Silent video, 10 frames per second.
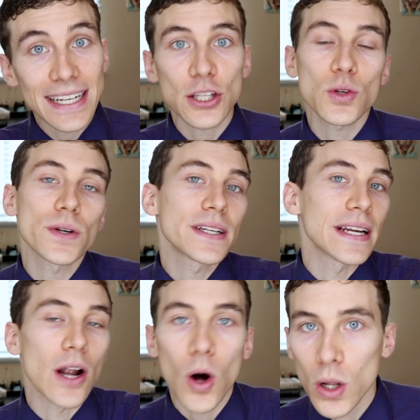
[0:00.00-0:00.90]
and distorted
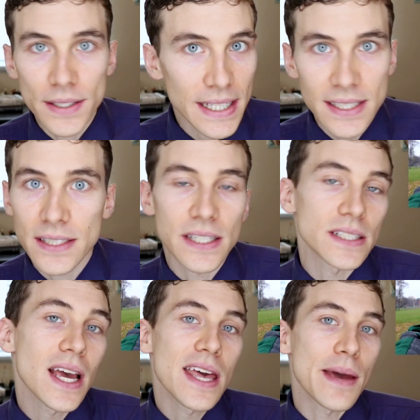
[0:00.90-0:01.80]
at all
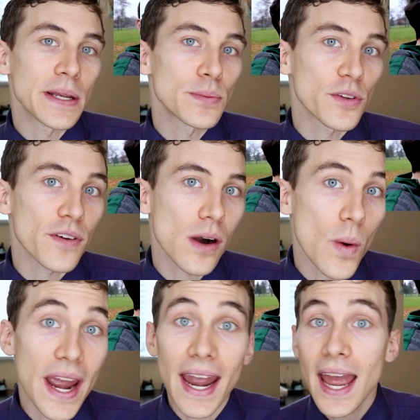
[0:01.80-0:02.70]
distances. That means both far
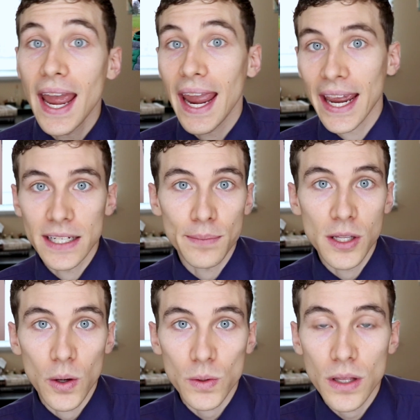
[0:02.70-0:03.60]
away and up
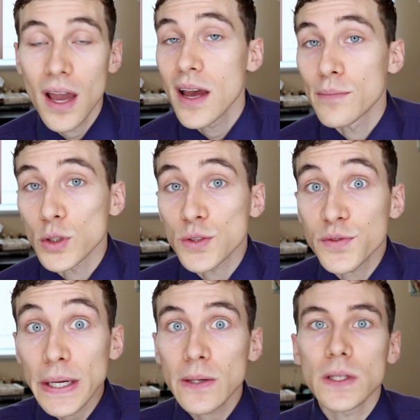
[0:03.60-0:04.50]
close. Most
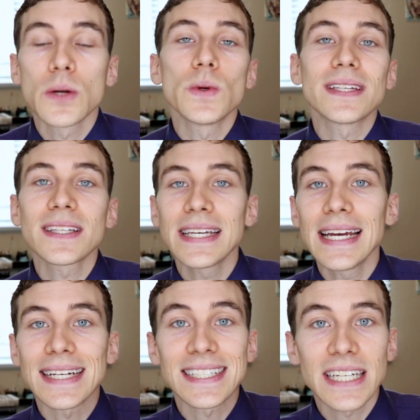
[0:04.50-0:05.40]
frequently, we
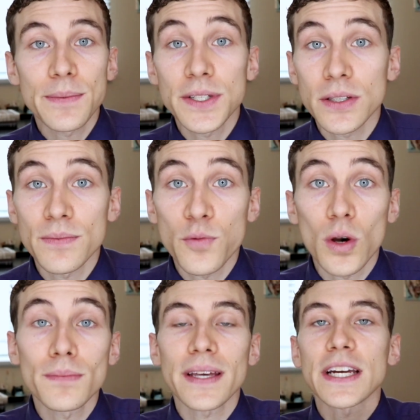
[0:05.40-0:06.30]
see astigmatism
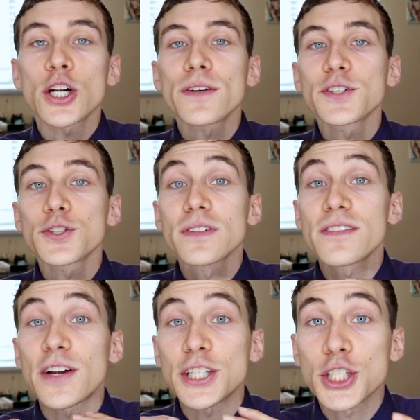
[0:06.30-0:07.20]
formed by the curvature to
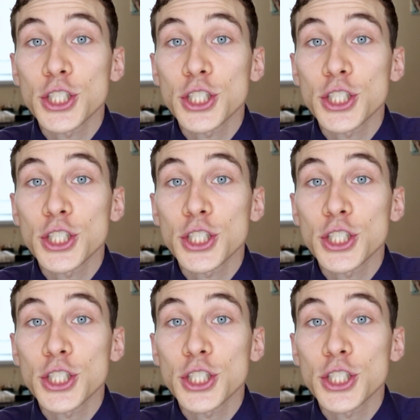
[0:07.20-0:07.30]
the front